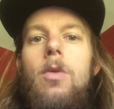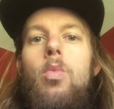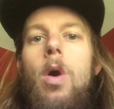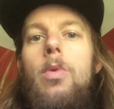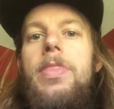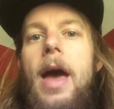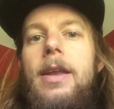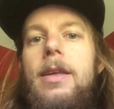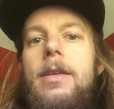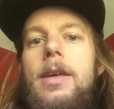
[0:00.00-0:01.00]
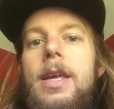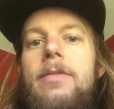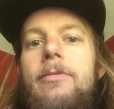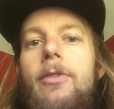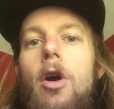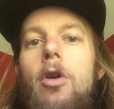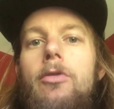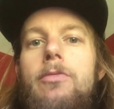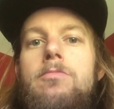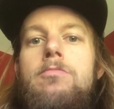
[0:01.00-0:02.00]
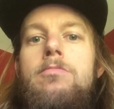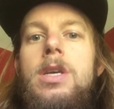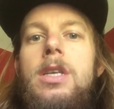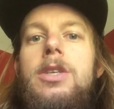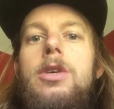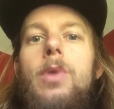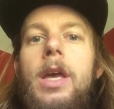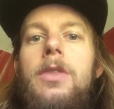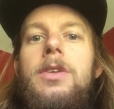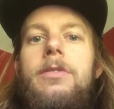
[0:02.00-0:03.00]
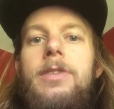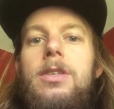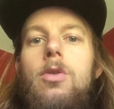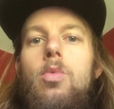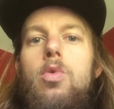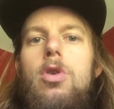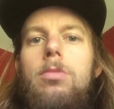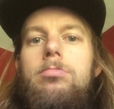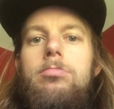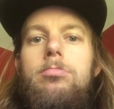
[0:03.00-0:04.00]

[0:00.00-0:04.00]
What would that involve me doing in this physical world?